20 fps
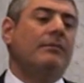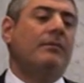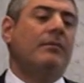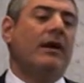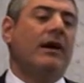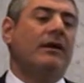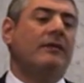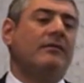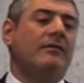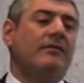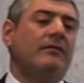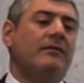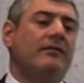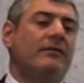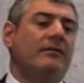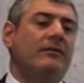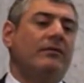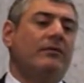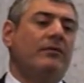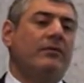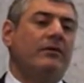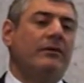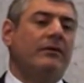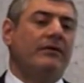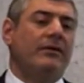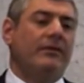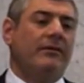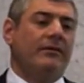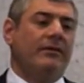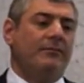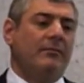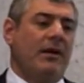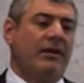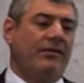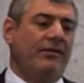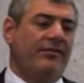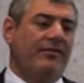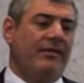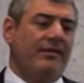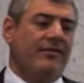But uh,
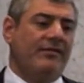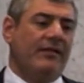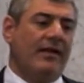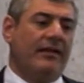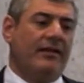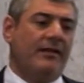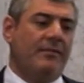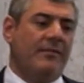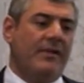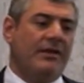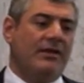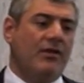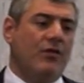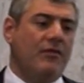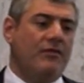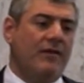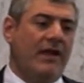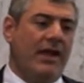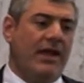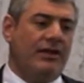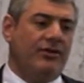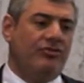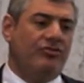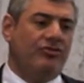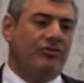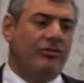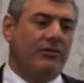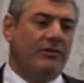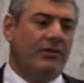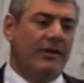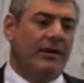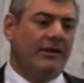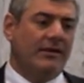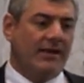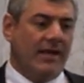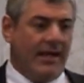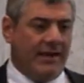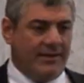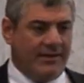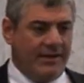modesty is not a matter of age a
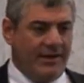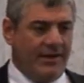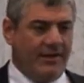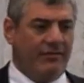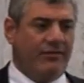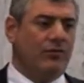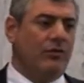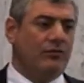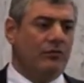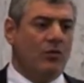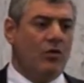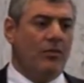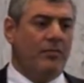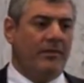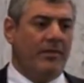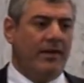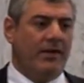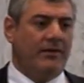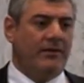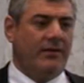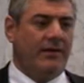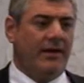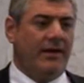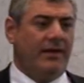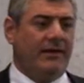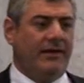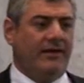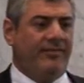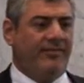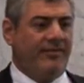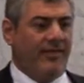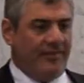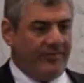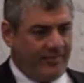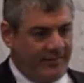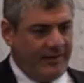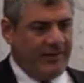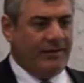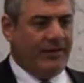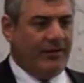90 years old woman and a
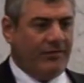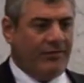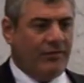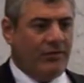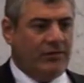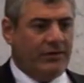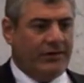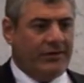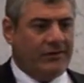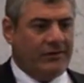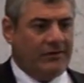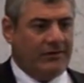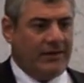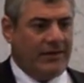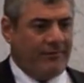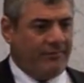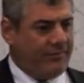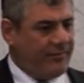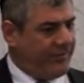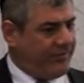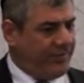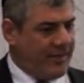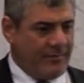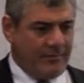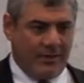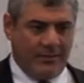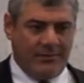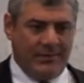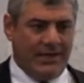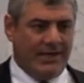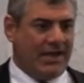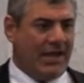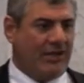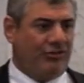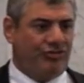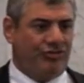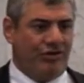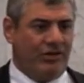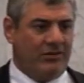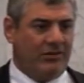16 years old girl have the same
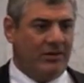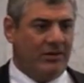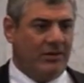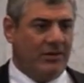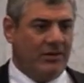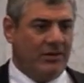obligation.